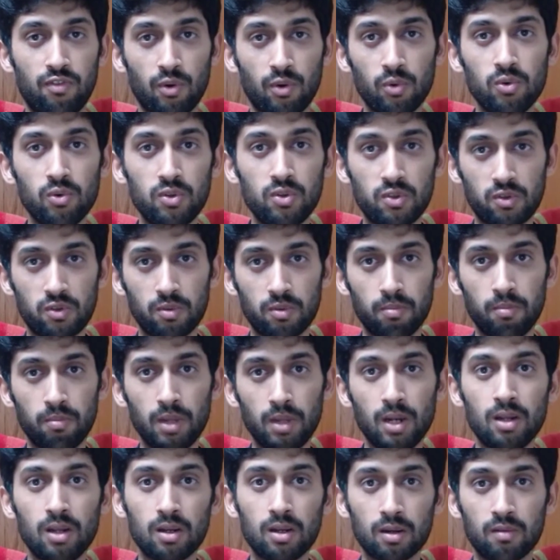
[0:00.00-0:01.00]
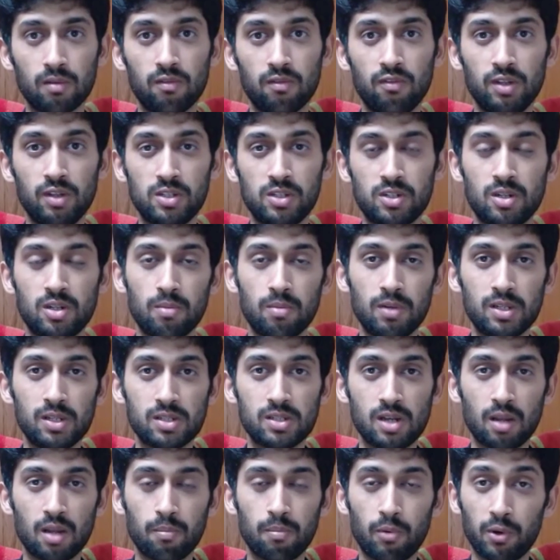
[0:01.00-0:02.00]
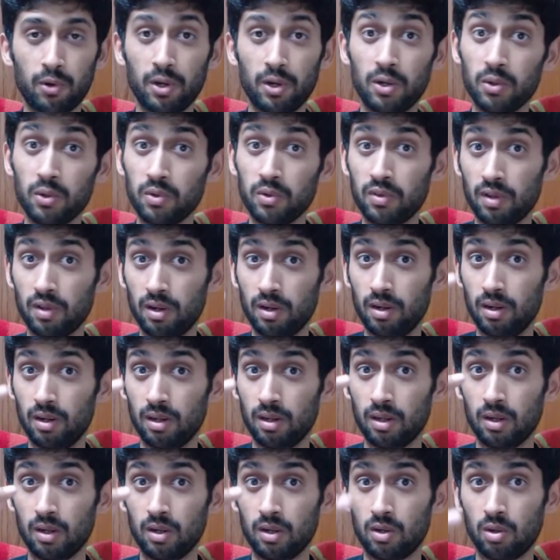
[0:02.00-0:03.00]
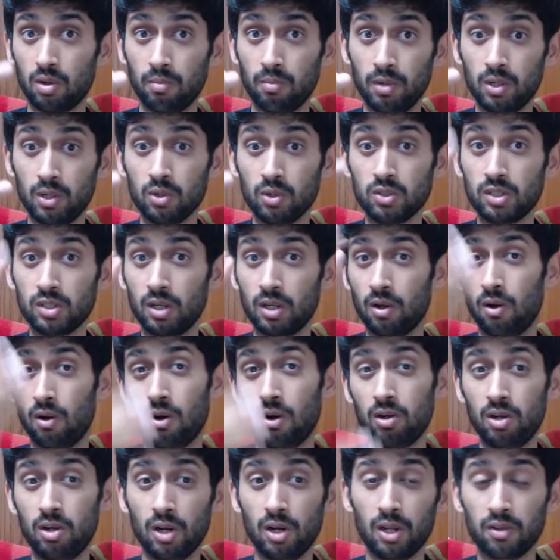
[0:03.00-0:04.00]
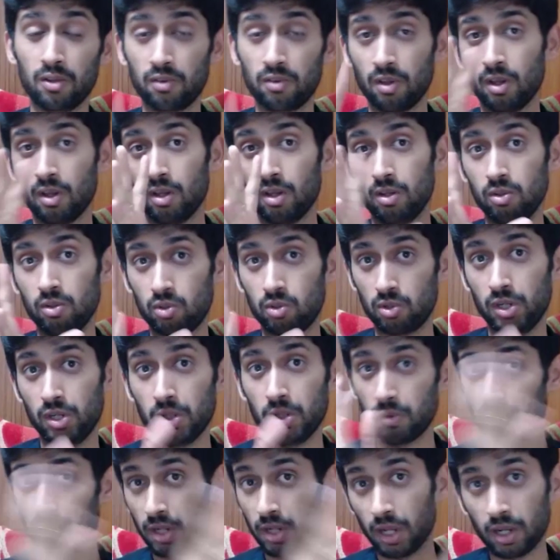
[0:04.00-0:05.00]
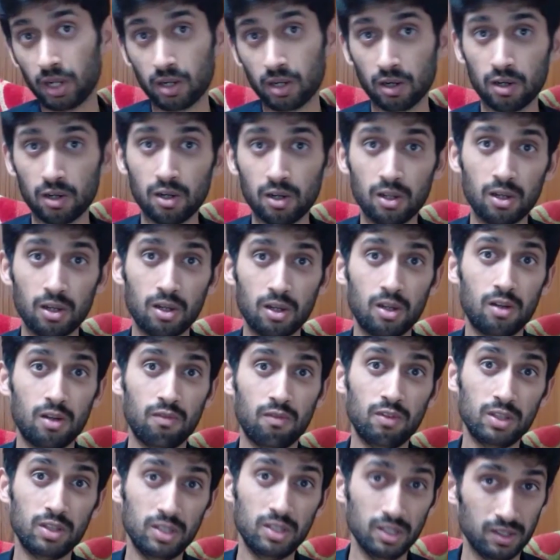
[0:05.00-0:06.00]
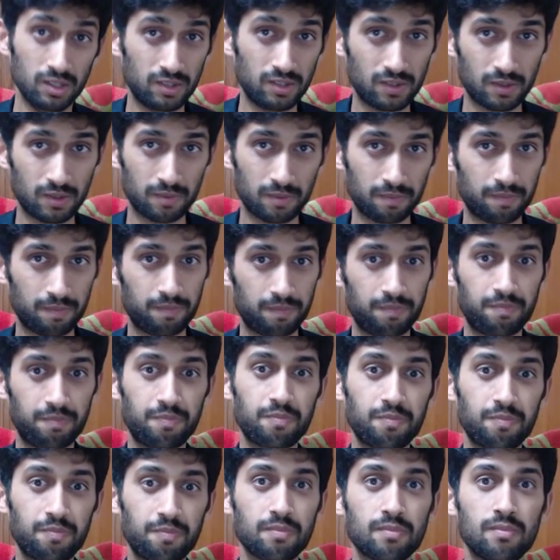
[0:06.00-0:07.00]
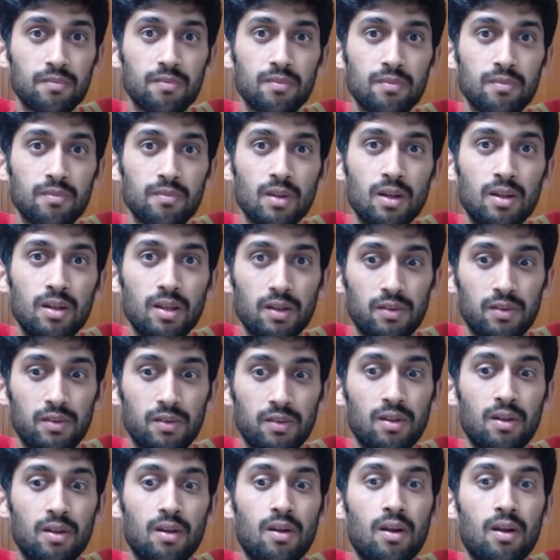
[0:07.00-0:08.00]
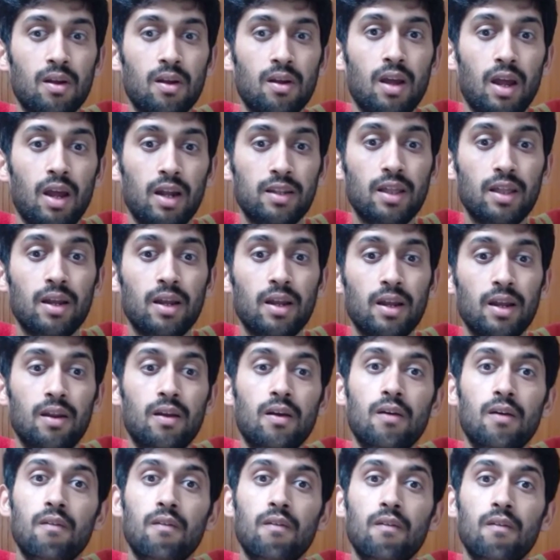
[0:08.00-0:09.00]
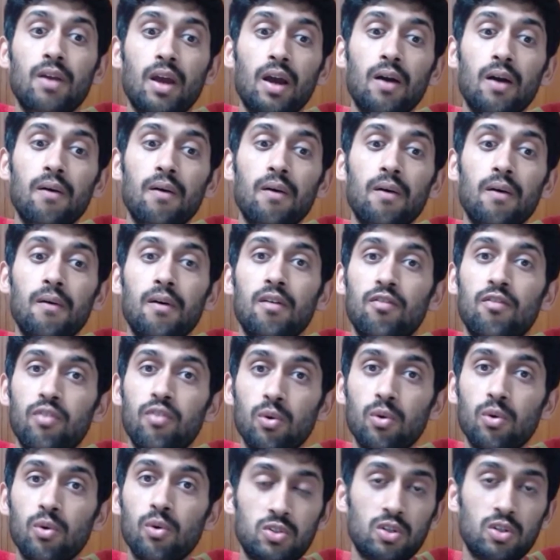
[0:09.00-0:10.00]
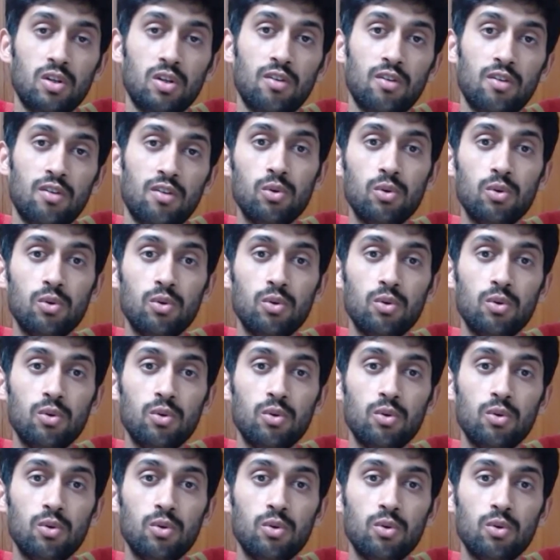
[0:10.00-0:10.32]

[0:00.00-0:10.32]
Fruits, milk, vegetables like potatoes and tomatoes, and hot drinks. You should never take curd with this. Yes. And then we have fruits.